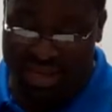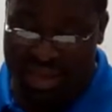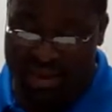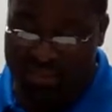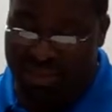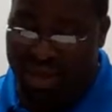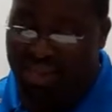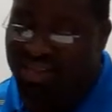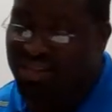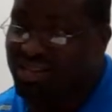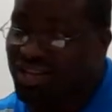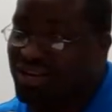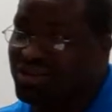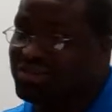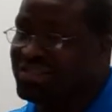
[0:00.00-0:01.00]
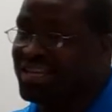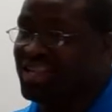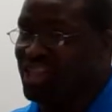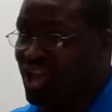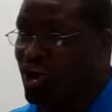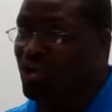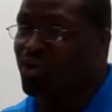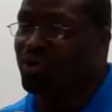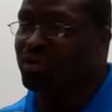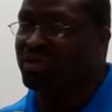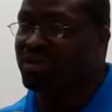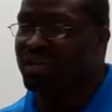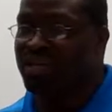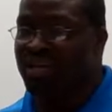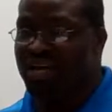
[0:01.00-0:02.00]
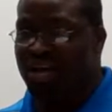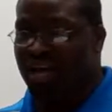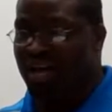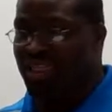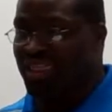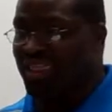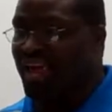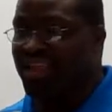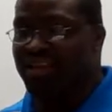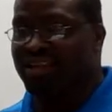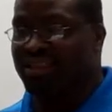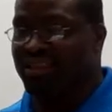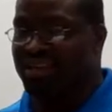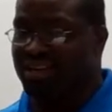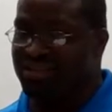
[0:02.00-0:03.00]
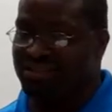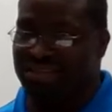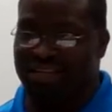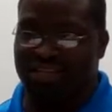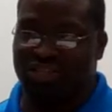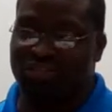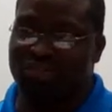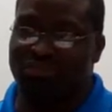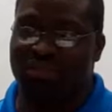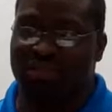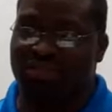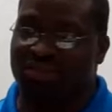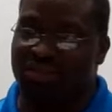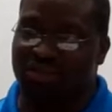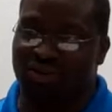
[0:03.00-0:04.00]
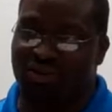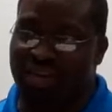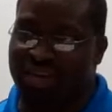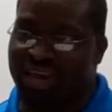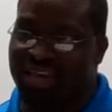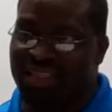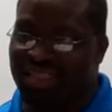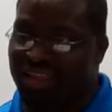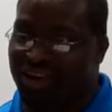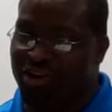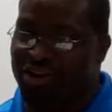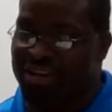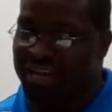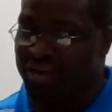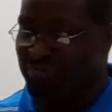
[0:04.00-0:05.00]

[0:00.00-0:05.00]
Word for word: came back, the dogs had learned a lot of things that two months ago they had learned.